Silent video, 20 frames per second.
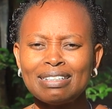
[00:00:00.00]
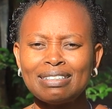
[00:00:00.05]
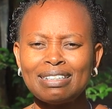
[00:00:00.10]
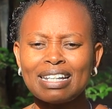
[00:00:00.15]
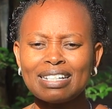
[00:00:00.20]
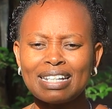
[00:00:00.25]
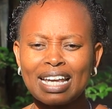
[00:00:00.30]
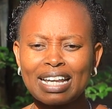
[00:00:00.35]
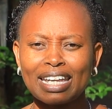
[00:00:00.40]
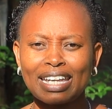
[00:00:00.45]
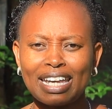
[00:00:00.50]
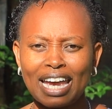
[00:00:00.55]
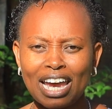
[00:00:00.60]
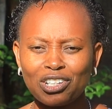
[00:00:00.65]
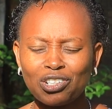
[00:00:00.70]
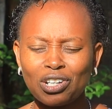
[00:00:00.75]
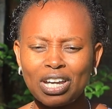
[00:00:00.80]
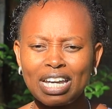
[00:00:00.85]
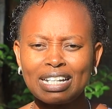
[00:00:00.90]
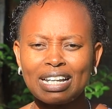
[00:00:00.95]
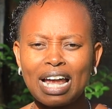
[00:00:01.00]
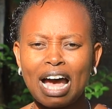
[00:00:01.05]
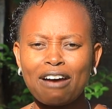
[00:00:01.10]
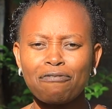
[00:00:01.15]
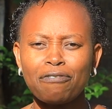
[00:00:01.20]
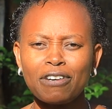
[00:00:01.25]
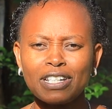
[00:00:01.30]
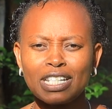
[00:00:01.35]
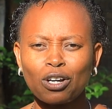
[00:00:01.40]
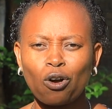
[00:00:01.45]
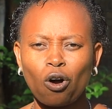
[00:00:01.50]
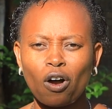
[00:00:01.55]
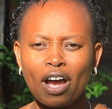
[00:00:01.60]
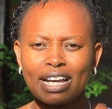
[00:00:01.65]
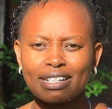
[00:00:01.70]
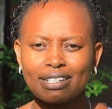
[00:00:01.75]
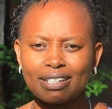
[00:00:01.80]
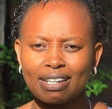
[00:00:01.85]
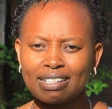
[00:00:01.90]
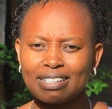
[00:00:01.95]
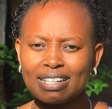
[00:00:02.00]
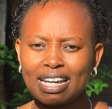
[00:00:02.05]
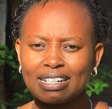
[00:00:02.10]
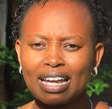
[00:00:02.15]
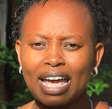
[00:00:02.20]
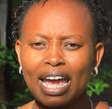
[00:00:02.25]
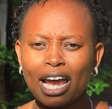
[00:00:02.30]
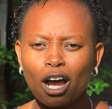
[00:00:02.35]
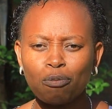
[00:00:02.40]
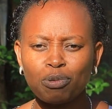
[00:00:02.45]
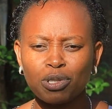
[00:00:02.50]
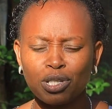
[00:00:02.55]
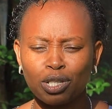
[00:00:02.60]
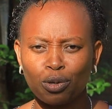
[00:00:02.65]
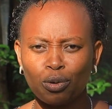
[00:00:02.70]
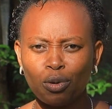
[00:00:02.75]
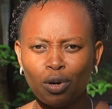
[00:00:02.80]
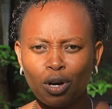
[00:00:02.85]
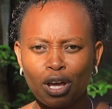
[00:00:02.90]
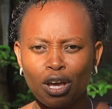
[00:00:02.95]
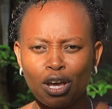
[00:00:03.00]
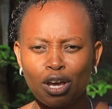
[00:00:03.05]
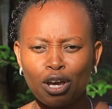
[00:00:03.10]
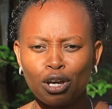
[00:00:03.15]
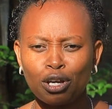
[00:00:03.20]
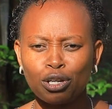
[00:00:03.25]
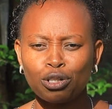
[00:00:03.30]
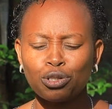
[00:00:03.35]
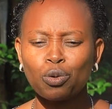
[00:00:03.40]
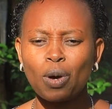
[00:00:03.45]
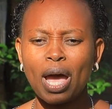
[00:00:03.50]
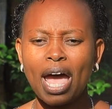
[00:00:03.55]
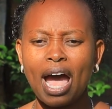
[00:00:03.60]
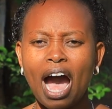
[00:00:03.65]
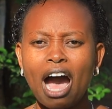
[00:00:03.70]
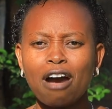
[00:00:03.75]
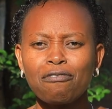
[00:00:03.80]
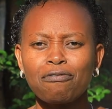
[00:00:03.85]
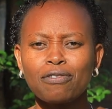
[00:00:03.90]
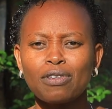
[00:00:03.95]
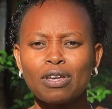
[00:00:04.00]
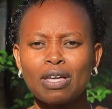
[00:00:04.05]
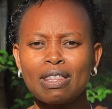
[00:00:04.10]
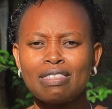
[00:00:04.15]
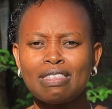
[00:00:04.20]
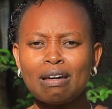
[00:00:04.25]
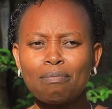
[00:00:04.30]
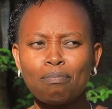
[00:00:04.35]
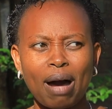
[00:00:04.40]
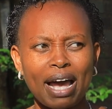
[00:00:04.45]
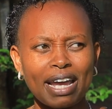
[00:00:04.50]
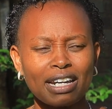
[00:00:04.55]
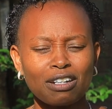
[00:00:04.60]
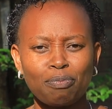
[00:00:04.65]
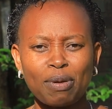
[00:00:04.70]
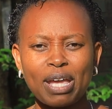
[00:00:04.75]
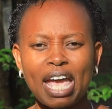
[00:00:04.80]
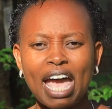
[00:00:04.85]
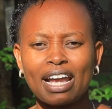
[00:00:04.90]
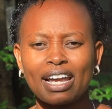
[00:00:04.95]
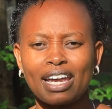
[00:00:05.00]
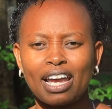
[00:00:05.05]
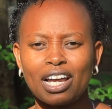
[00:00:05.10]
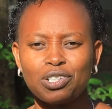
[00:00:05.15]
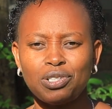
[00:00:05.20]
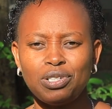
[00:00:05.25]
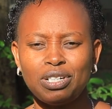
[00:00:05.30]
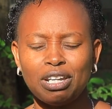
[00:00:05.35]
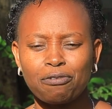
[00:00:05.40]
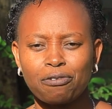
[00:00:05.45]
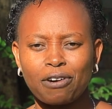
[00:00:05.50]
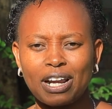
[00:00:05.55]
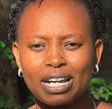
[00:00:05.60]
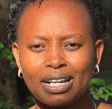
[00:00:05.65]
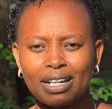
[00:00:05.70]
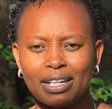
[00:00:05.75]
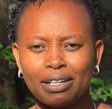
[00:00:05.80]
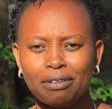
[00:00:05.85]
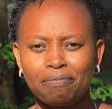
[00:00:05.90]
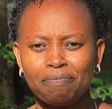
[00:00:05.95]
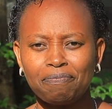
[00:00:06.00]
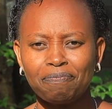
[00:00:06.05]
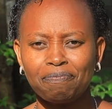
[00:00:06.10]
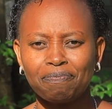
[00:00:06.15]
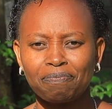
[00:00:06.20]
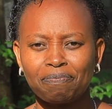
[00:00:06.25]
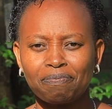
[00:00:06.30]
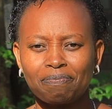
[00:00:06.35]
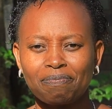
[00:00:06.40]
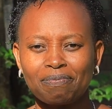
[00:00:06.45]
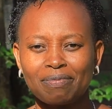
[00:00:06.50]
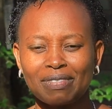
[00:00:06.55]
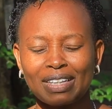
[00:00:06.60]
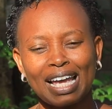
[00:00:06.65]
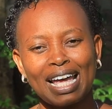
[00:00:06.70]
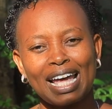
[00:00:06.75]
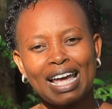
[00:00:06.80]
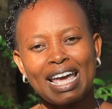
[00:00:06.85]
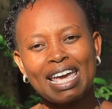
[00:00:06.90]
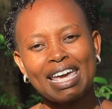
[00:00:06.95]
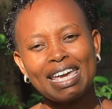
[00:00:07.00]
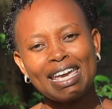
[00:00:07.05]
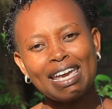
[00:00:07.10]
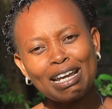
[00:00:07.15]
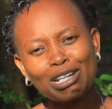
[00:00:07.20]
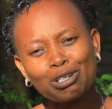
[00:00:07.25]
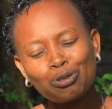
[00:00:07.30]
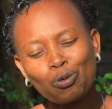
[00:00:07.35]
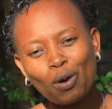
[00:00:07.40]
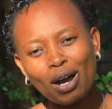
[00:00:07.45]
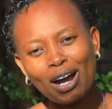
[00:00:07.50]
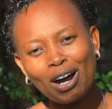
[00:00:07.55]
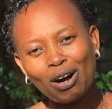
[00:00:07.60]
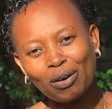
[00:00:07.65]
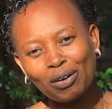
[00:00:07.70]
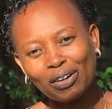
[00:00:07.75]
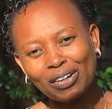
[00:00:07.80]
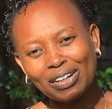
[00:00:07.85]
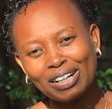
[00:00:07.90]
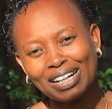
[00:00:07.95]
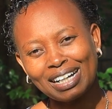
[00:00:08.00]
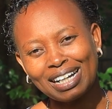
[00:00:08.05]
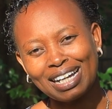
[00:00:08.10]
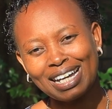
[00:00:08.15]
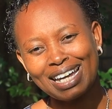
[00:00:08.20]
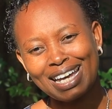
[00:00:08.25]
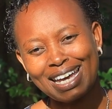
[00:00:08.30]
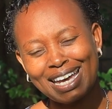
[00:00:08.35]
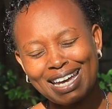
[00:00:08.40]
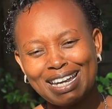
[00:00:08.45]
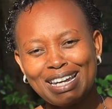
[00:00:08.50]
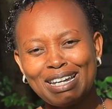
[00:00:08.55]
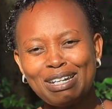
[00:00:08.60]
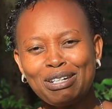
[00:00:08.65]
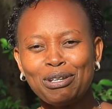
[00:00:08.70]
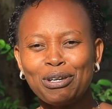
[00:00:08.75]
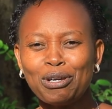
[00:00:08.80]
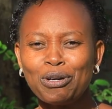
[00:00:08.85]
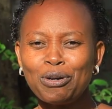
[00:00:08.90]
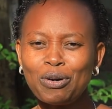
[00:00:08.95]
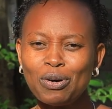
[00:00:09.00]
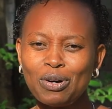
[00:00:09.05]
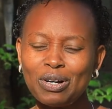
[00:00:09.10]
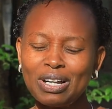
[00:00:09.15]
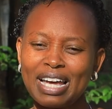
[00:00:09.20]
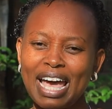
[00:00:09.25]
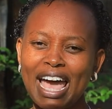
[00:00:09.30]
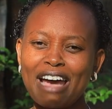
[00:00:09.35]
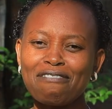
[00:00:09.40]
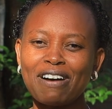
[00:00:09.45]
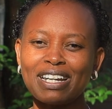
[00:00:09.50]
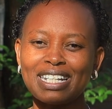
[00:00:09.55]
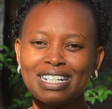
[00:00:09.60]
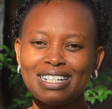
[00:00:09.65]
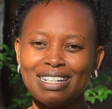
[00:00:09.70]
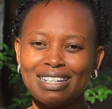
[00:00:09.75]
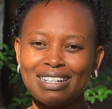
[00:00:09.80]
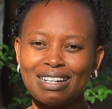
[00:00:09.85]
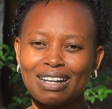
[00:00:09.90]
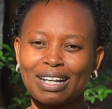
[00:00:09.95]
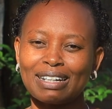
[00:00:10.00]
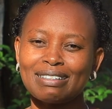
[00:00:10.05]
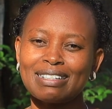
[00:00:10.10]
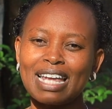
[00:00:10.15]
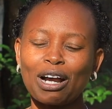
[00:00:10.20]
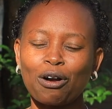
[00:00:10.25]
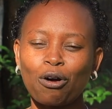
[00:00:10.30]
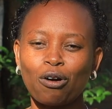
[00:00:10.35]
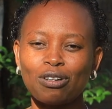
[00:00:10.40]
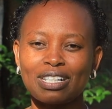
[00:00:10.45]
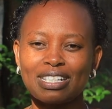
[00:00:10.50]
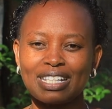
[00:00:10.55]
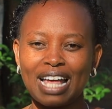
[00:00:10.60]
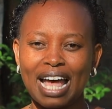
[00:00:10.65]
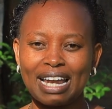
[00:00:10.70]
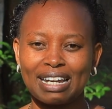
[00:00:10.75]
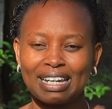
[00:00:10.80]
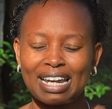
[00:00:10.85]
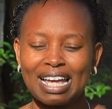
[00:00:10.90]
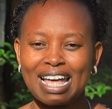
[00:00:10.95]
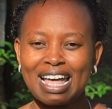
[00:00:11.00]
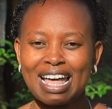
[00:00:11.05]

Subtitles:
just engage in a physical exercise that helps you to have the mind be engaged differently. Eat well. Do you ever take concern